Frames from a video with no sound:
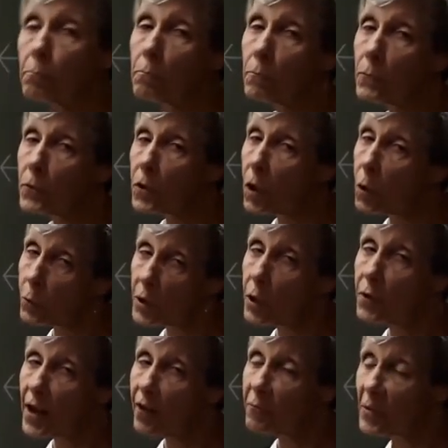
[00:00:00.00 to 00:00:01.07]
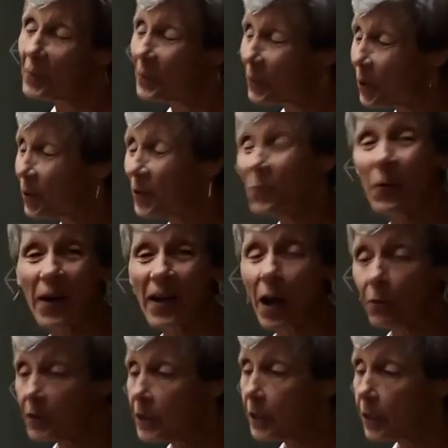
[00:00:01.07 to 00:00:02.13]
No, we don't have people going way
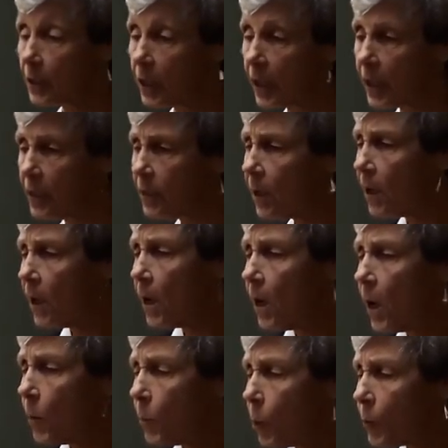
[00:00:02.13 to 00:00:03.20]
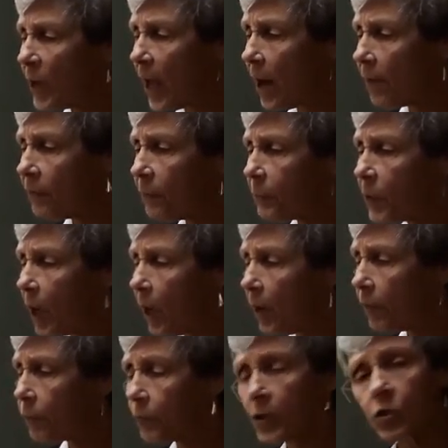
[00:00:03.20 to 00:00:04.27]
out into the lake, but we have
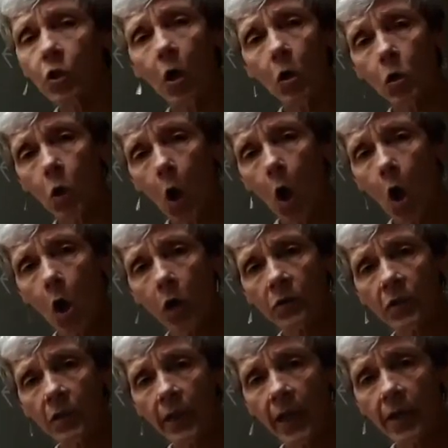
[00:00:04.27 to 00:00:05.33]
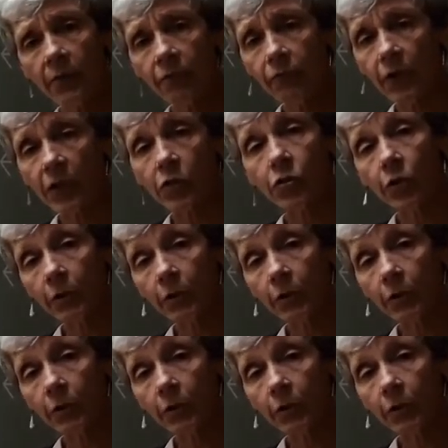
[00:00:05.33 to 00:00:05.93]
coverage along the lakefront.